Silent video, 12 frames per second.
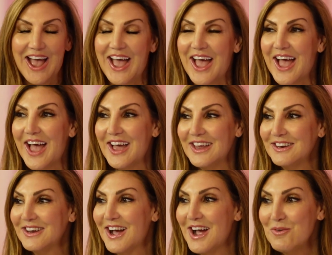
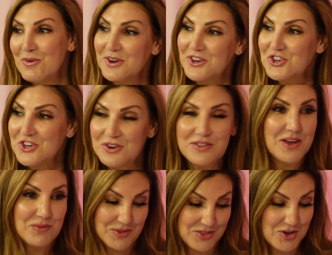And I want to share that
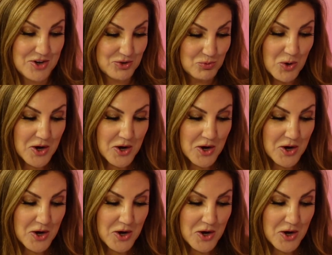with you because we're